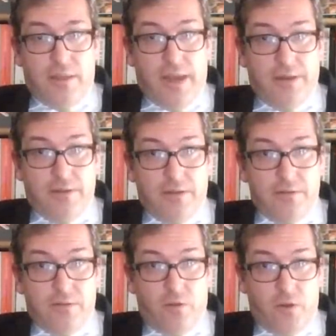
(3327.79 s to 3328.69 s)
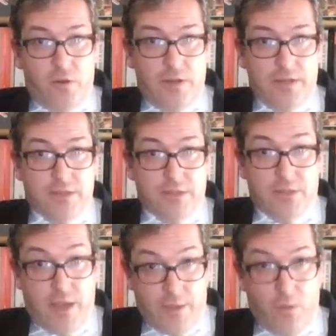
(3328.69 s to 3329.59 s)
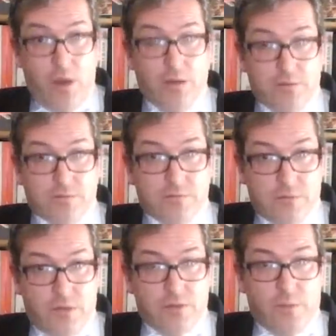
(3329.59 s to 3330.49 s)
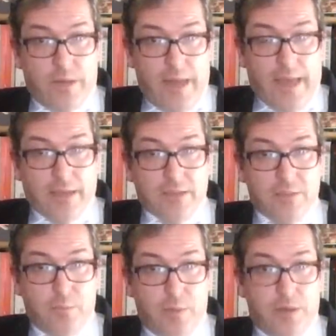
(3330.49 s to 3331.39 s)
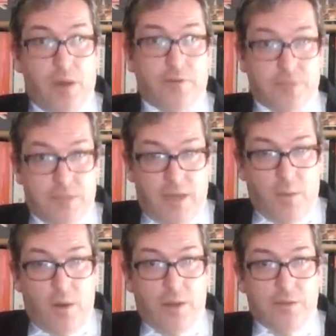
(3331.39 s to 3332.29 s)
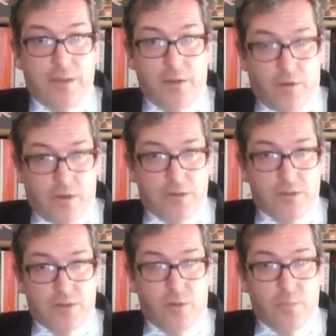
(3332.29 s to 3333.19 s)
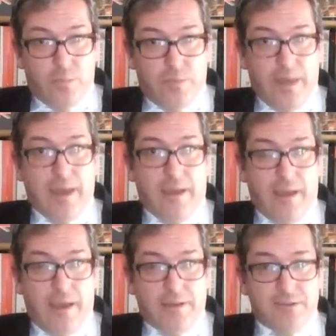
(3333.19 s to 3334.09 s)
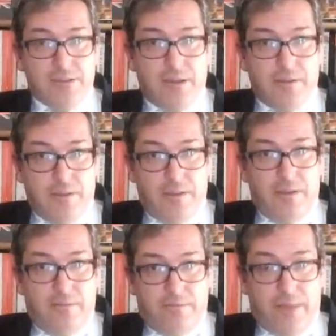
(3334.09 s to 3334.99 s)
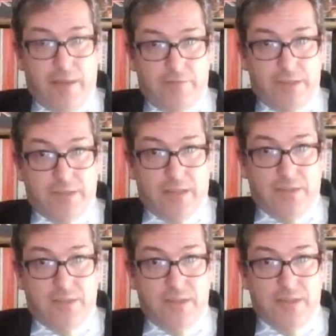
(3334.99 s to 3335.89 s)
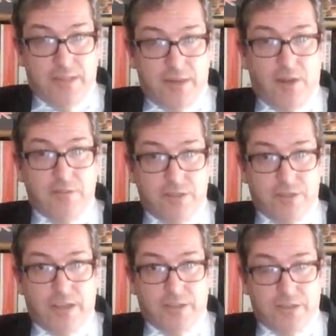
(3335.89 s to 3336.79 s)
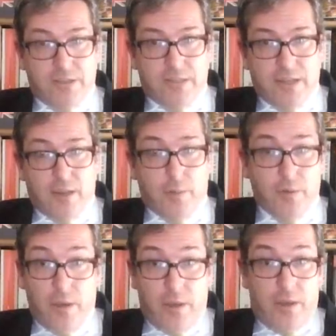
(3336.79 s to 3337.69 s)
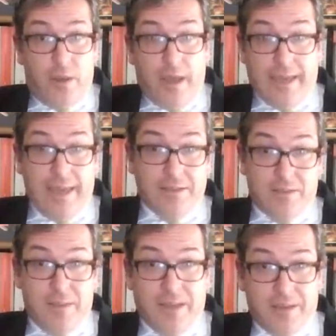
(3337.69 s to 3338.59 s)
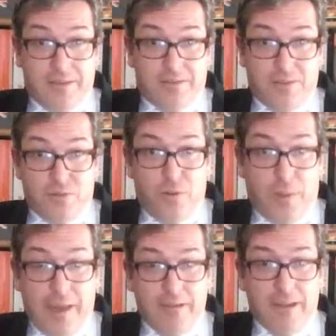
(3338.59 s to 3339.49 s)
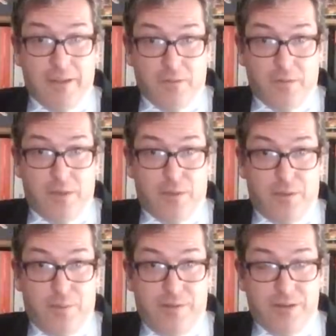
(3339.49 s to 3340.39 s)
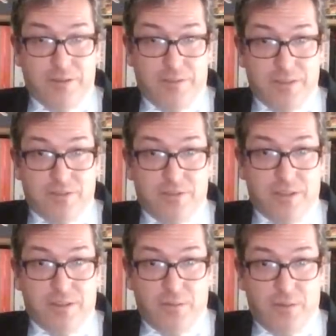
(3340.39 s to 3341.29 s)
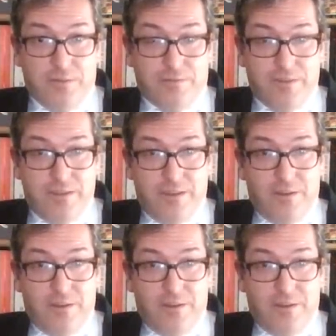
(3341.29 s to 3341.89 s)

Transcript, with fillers: then not only is Taiwan going to be next, but after Taiwan, they're not going to stop there. And uh, for that reason, it's it's in our interest to stand up. And again, to make a to draw a parallel with the period of history that we've